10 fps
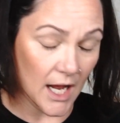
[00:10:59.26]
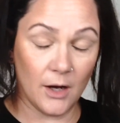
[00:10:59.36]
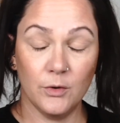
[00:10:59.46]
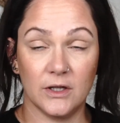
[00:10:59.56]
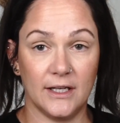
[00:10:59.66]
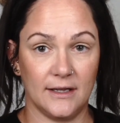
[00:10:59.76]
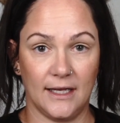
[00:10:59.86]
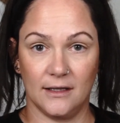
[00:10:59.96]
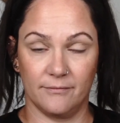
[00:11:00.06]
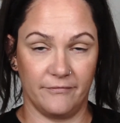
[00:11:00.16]
will link
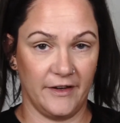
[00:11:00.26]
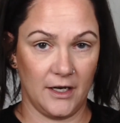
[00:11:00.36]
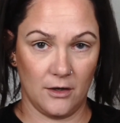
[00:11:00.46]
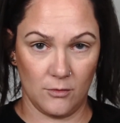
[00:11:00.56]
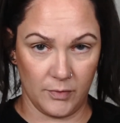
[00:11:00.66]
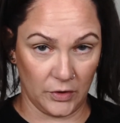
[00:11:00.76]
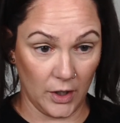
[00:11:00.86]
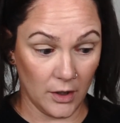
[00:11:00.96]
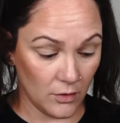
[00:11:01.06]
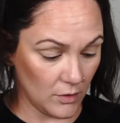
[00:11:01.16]
that video
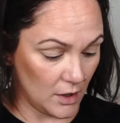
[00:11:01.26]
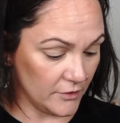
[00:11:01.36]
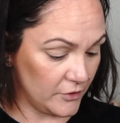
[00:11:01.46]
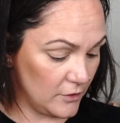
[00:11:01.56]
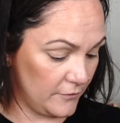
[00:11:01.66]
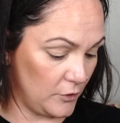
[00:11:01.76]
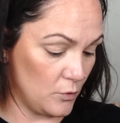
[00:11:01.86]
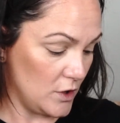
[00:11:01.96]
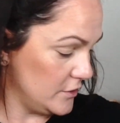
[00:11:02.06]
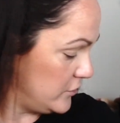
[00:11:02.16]
below also if you
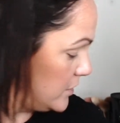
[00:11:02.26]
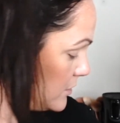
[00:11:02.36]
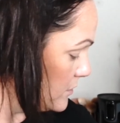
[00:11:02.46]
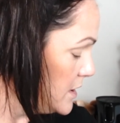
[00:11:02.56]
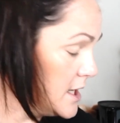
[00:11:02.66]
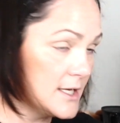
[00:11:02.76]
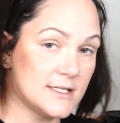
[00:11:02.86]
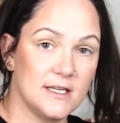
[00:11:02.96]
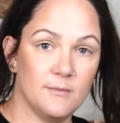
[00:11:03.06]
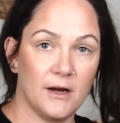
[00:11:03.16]
want to
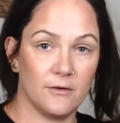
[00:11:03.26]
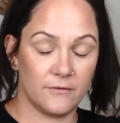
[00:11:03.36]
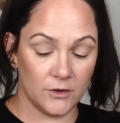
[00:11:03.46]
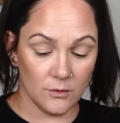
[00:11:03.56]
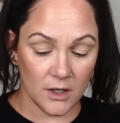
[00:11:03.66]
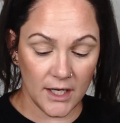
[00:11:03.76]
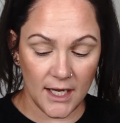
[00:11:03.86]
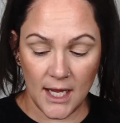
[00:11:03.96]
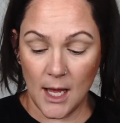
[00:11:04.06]
see my review on it.